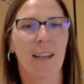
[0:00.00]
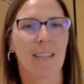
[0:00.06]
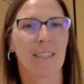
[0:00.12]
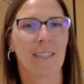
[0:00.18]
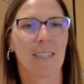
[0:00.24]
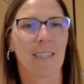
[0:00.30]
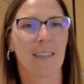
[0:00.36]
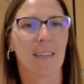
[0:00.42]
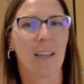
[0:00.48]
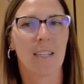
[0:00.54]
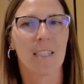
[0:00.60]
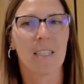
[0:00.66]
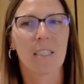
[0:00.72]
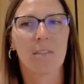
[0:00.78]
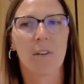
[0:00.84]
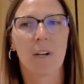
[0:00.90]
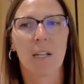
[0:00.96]
I see
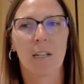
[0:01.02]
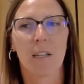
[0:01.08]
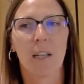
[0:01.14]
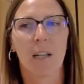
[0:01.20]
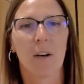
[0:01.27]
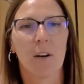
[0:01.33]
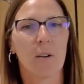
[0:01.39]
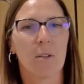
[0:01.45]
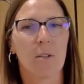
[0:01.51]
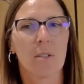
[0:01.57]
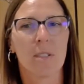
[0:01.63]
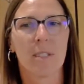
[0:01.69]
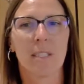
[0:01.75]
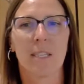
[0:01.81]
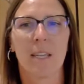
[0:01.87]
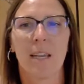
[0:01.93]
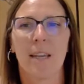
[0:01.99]
lots of
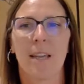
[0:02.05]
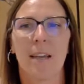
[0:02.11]
hellos